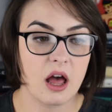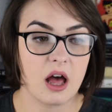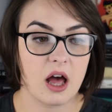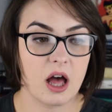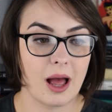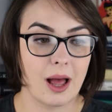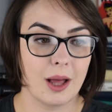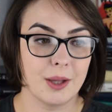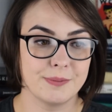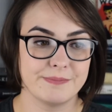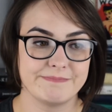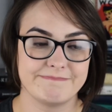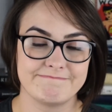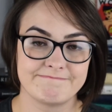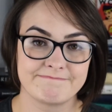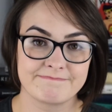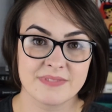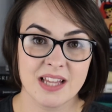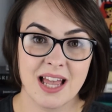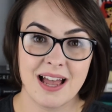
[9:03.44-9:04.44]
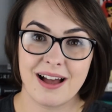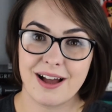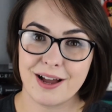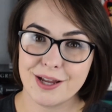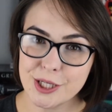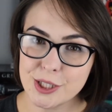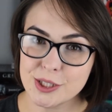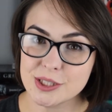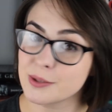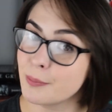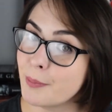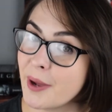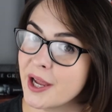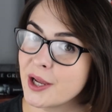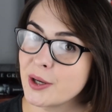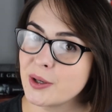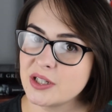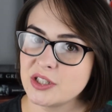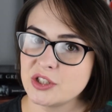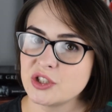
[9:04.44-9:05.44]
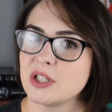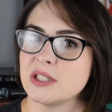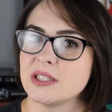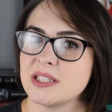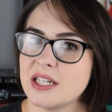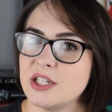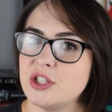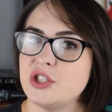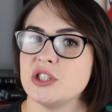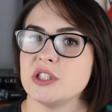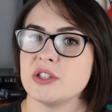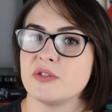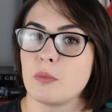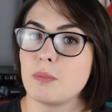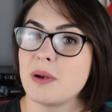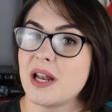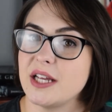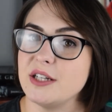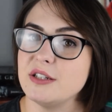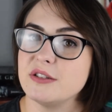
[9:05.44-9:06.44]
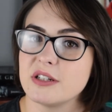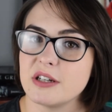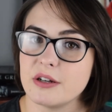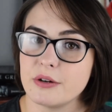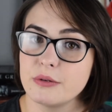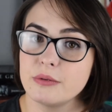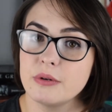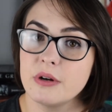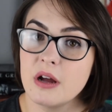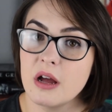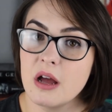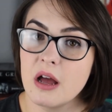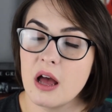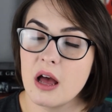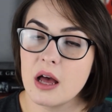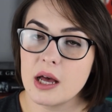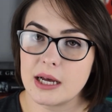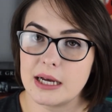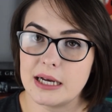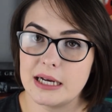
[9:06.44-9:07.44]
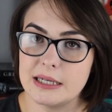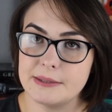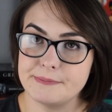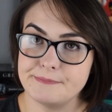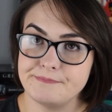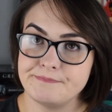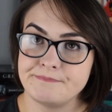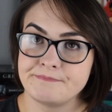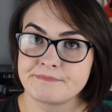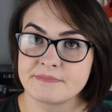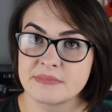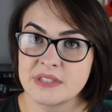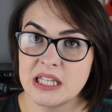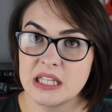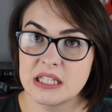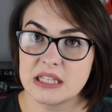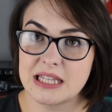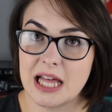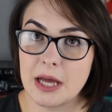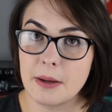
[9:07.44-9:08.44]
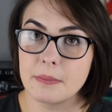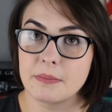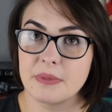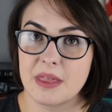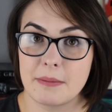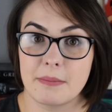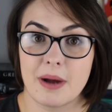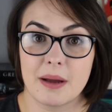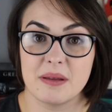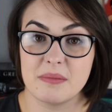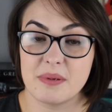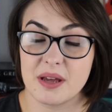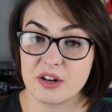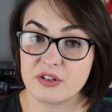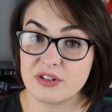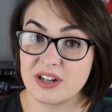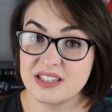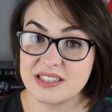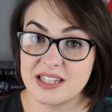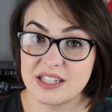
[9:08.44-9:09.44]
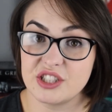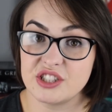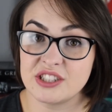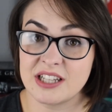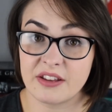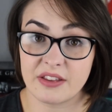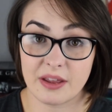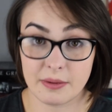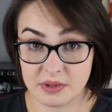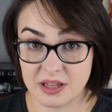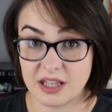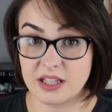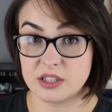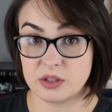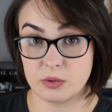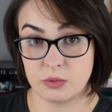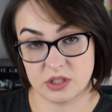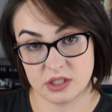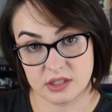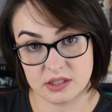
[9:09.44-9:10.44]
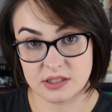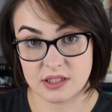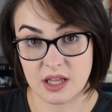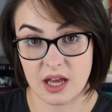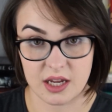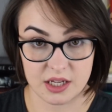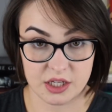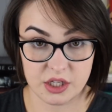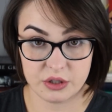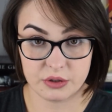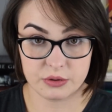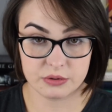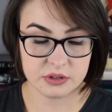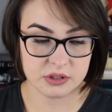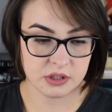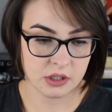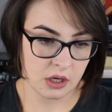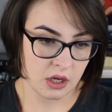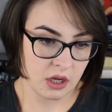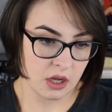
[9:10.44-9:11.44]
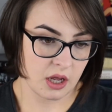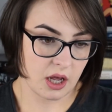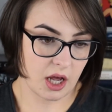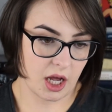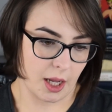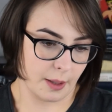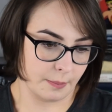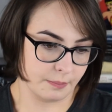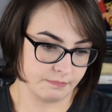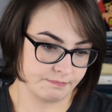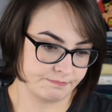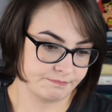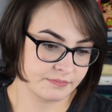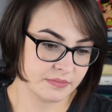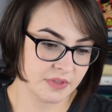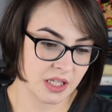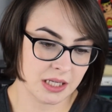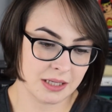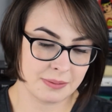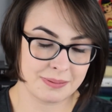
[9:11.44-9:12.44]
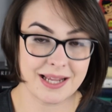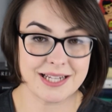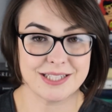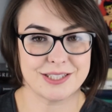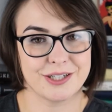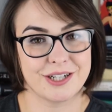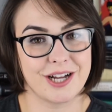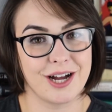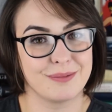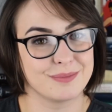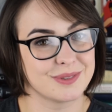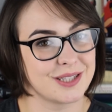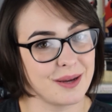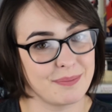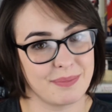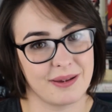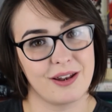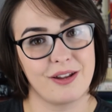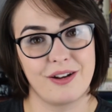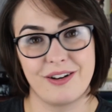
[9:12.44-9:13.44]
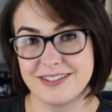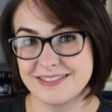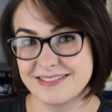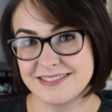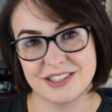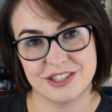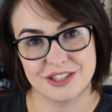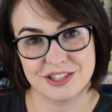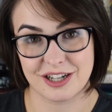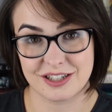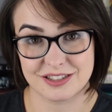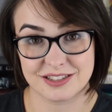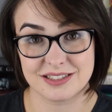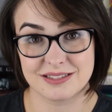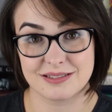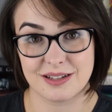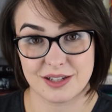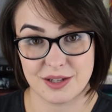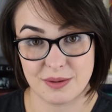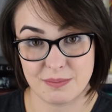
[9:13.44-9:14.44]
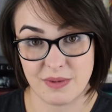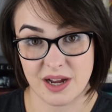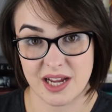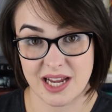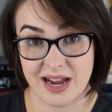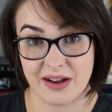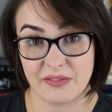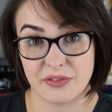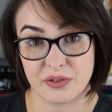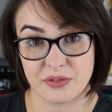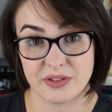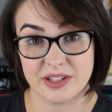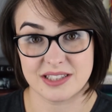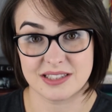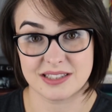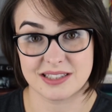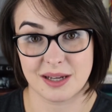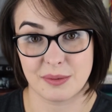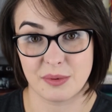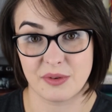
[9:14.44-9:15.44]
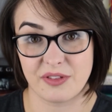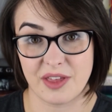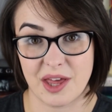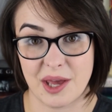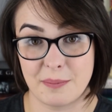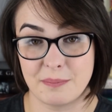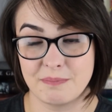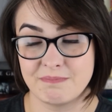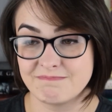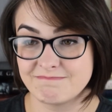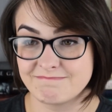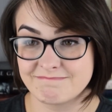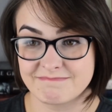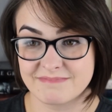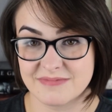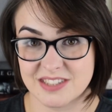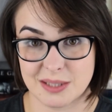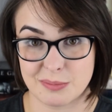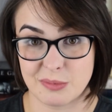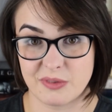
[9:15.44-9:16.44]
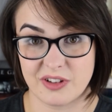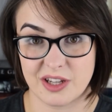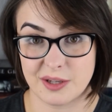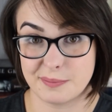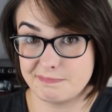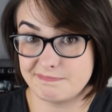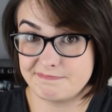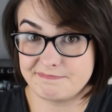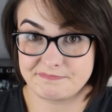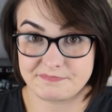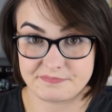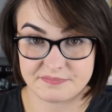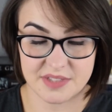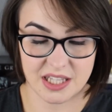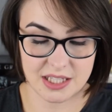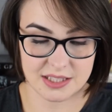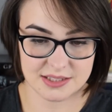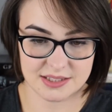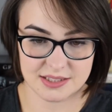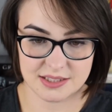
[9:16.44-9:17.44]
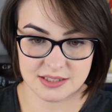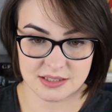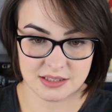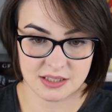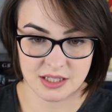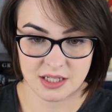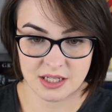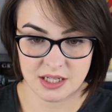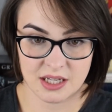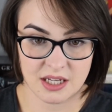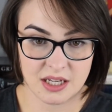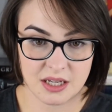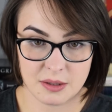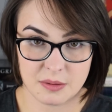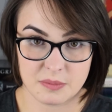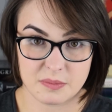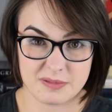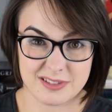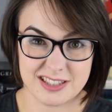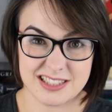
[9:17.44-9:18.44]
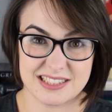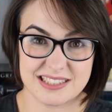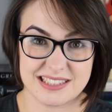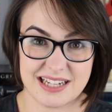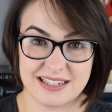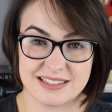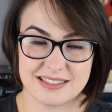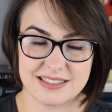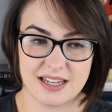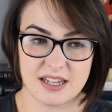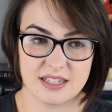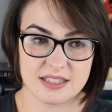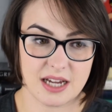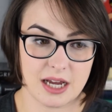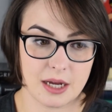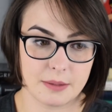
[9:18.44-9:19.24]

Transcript: I use the Penguin translations for Plato. There might be better translations out there, but that's the ones that I use. Plato comes up a lot. Chances are you might have to read some of him. That's pretty standard.